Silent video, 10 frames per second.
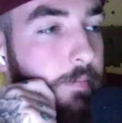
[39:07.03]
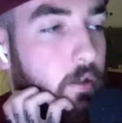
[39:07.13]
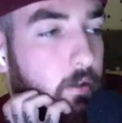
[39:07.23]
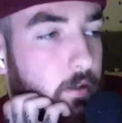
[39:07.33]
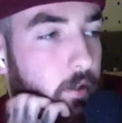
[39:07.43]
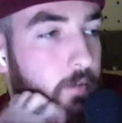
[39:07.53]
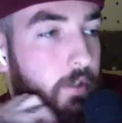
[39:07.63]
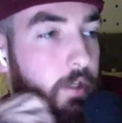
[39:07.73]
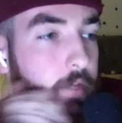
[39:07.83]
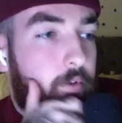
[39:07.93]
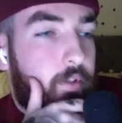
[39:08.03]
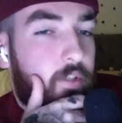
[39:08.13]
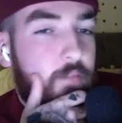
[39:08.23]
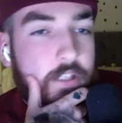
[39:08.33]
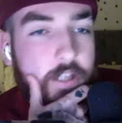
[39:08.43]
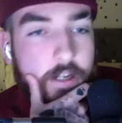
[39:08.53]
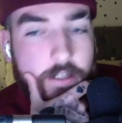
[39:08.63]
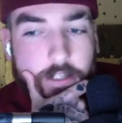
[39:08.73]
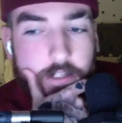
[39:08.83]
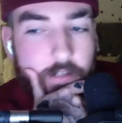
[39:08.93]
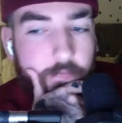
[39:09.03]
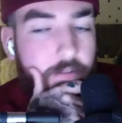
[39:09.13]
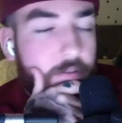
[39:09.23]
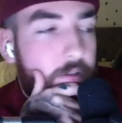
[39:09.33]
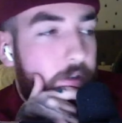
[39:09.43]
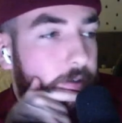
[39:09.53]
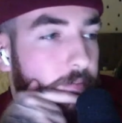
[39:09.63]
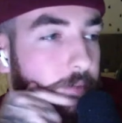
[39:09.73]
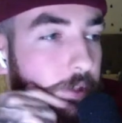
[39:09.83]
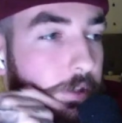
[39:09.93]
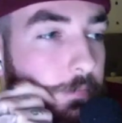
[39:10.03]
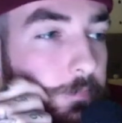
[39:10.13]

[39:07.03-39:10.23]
that monster mentality a few times,